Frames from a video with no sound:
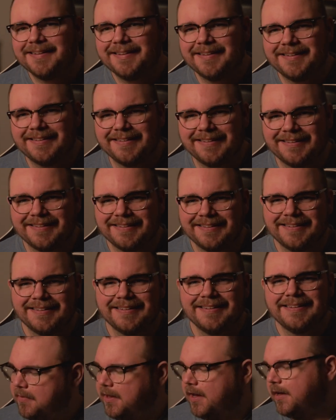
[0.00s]

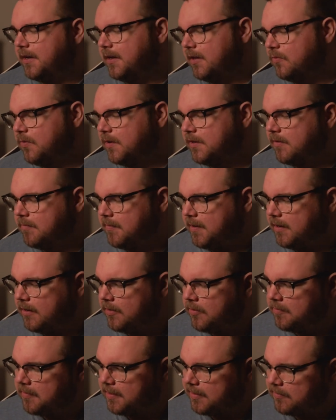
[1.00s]
But yeah, the
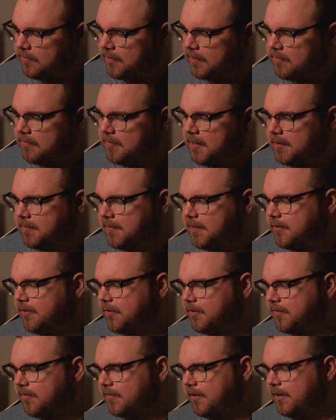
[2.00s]
Lumix
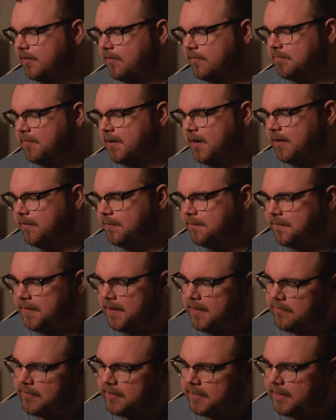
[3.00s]
20mm is my
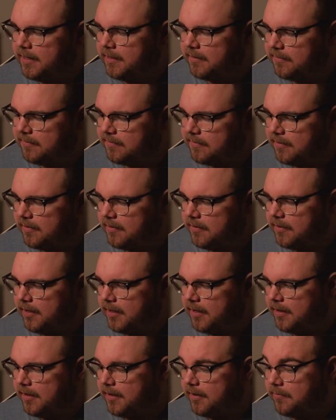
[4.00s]
favorite lens
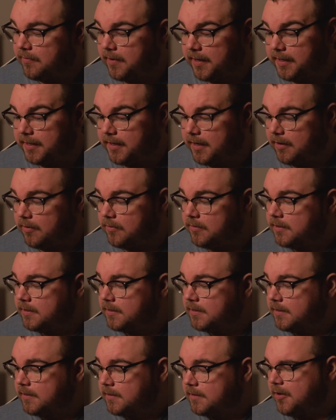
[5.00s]
right now.
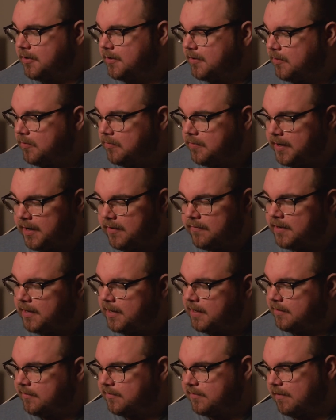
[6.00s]
But whatever
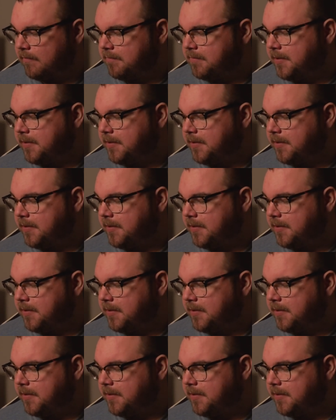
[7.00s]
lens